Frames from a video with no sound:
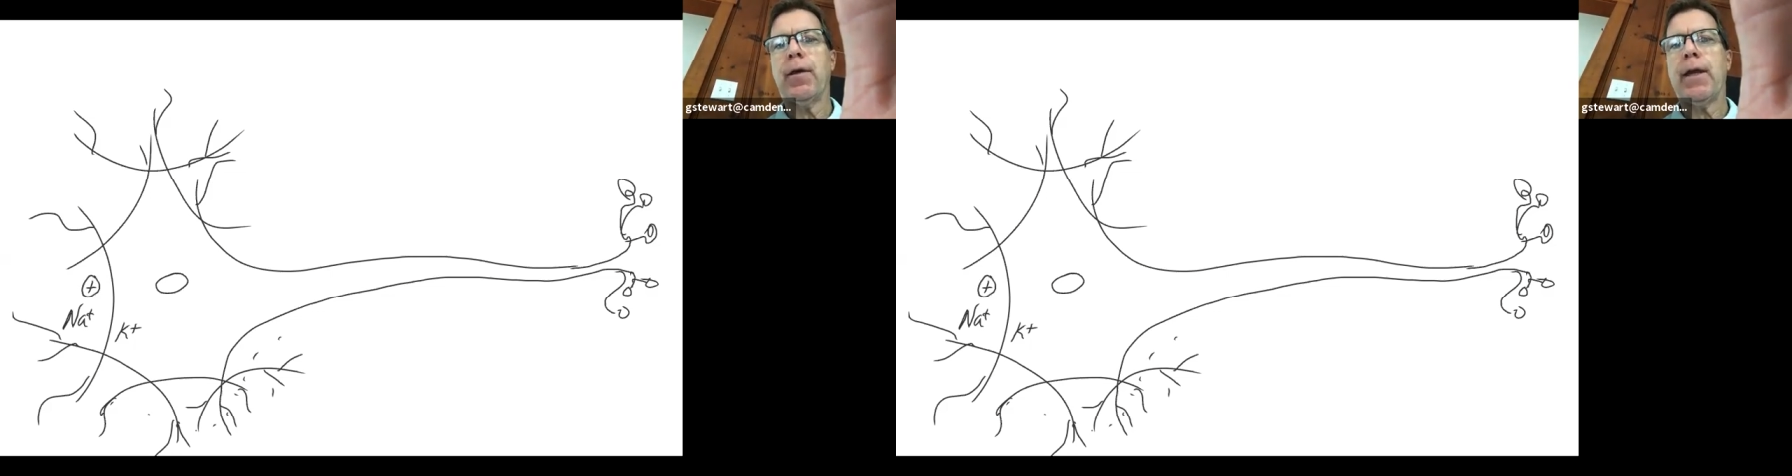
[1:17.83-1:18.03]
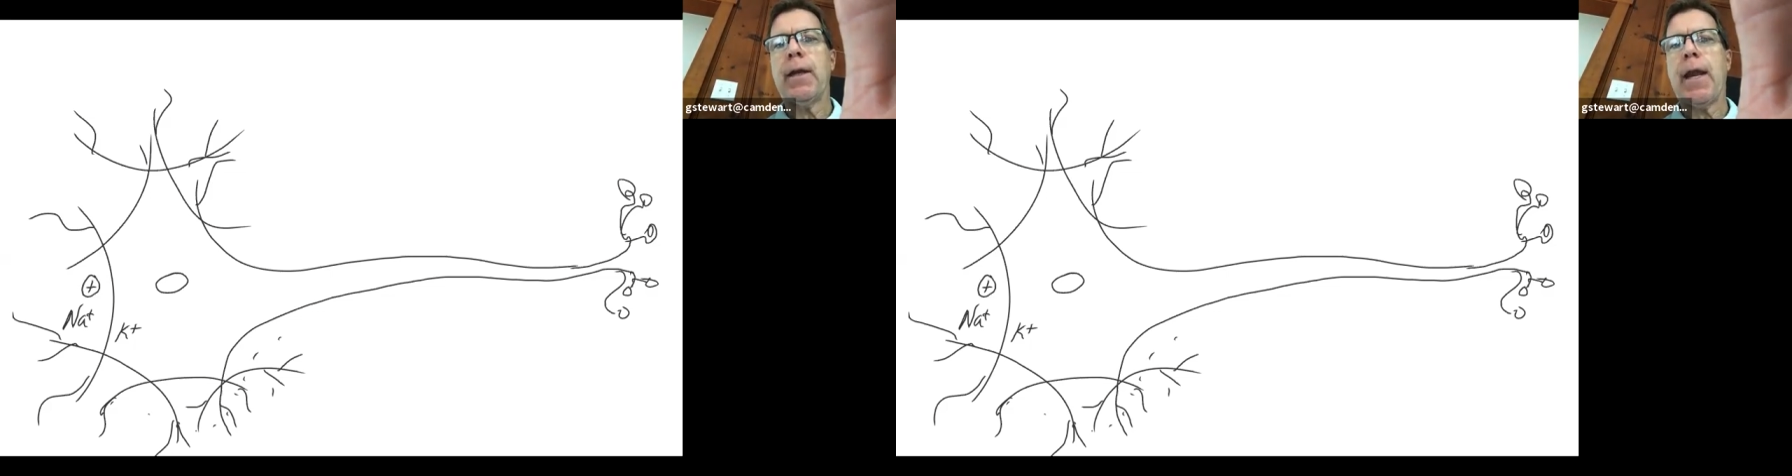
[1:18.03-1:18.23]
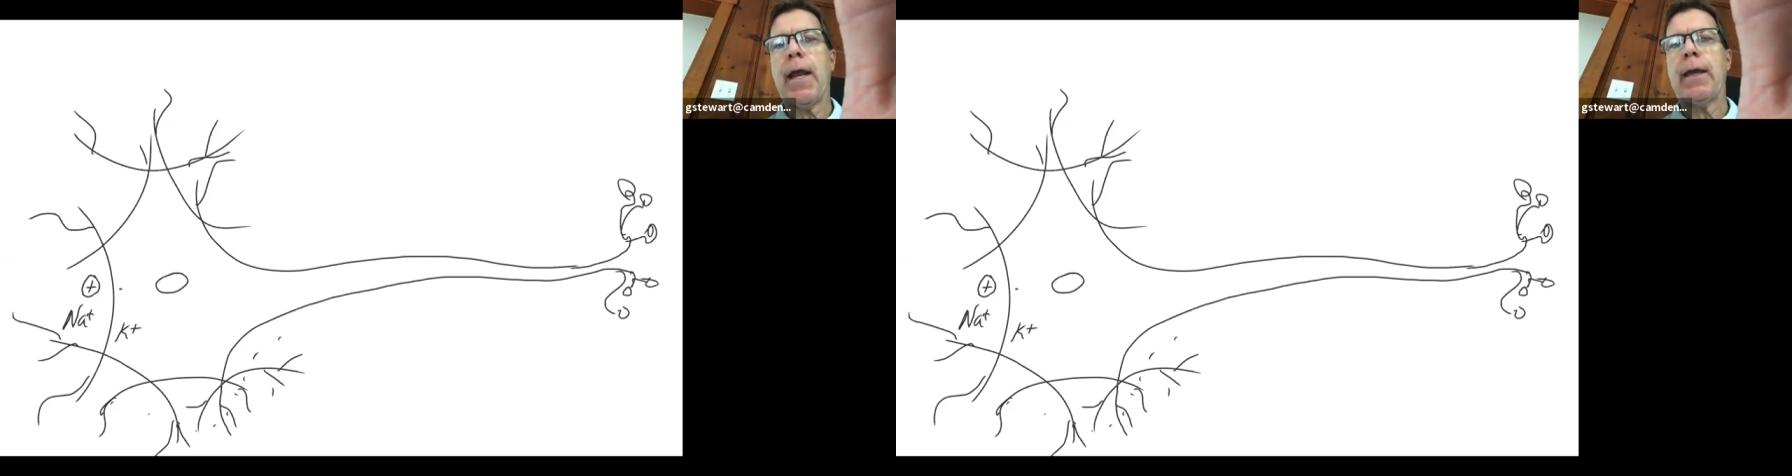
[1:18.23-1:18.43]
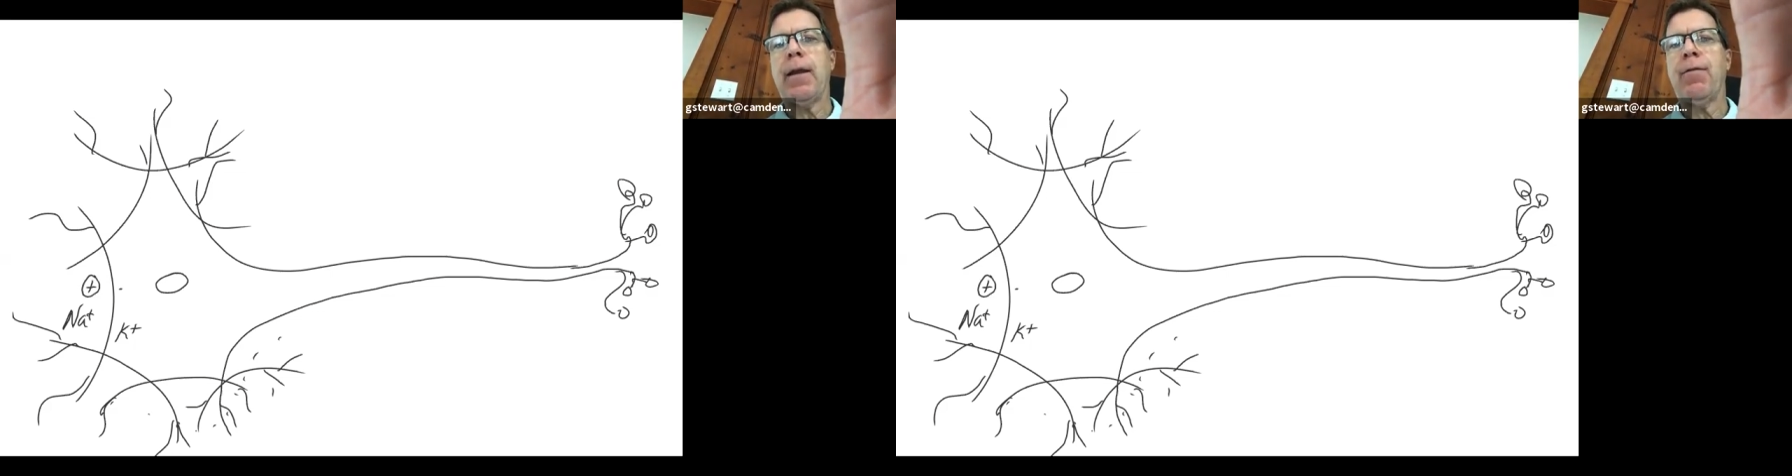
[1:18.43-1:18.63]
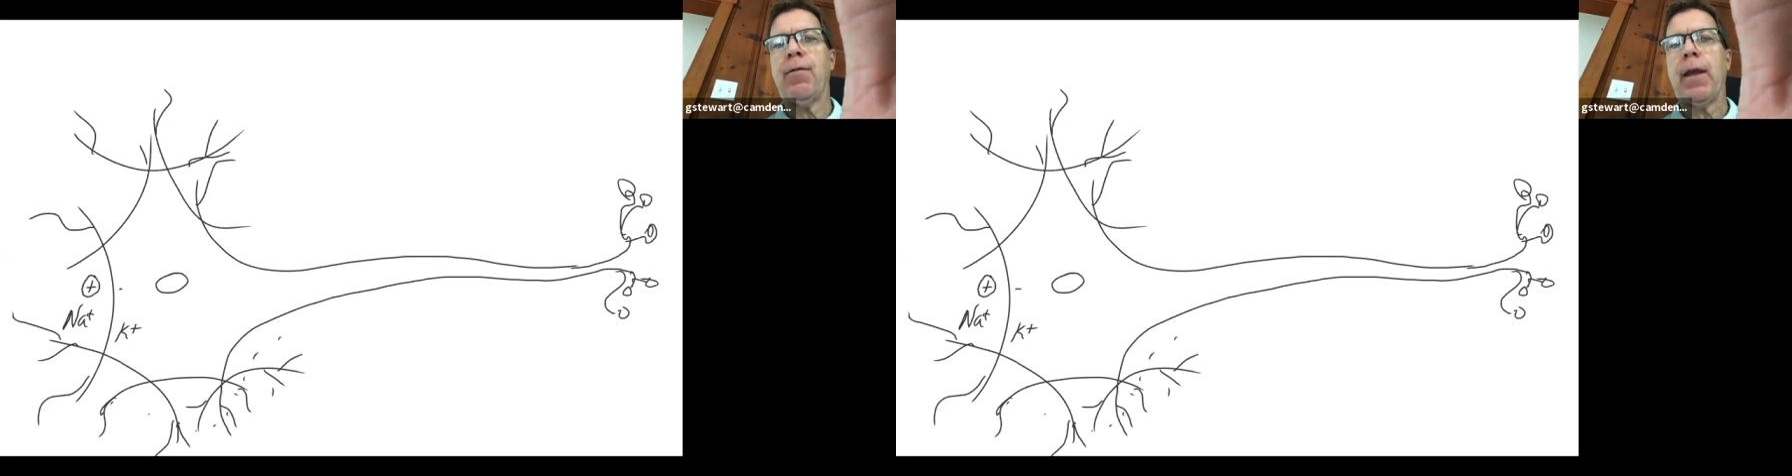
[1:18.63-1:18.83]
and
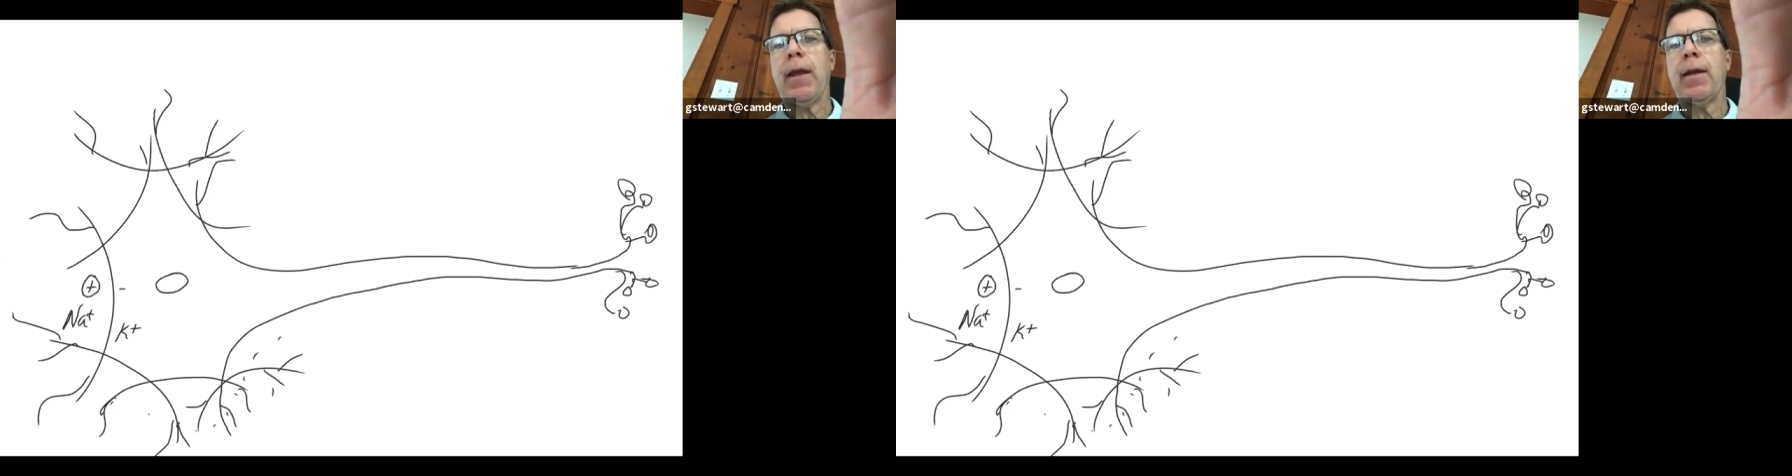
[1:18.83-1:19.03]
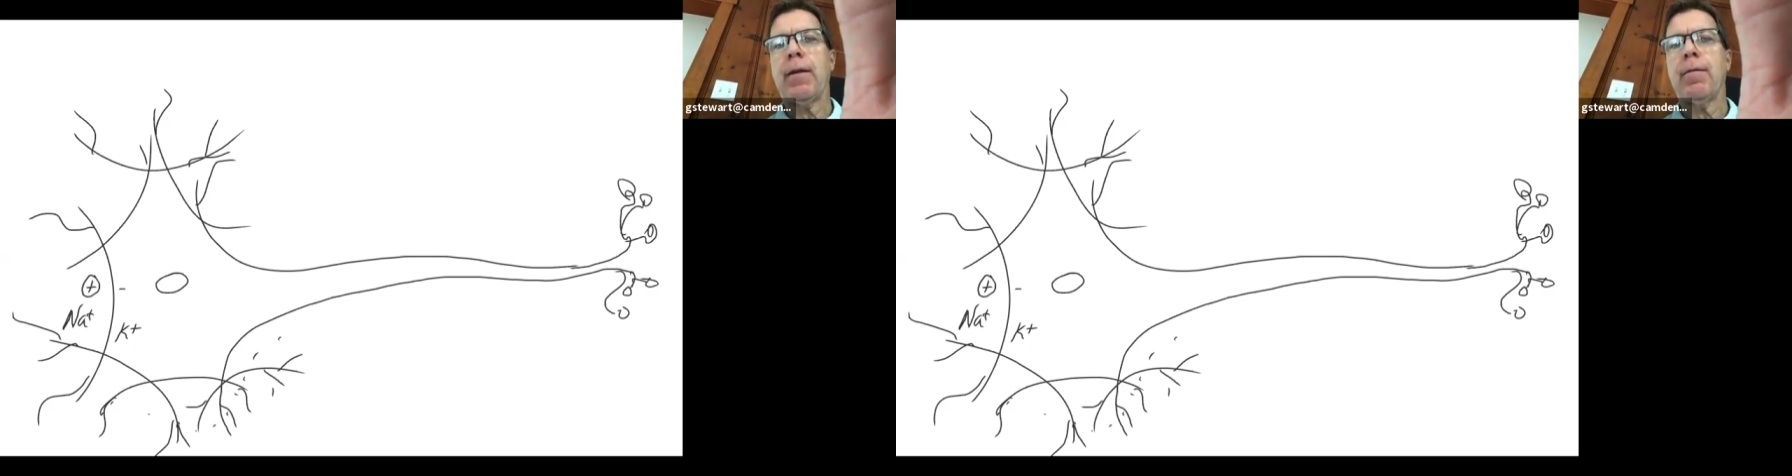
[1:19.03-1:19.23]
negative in.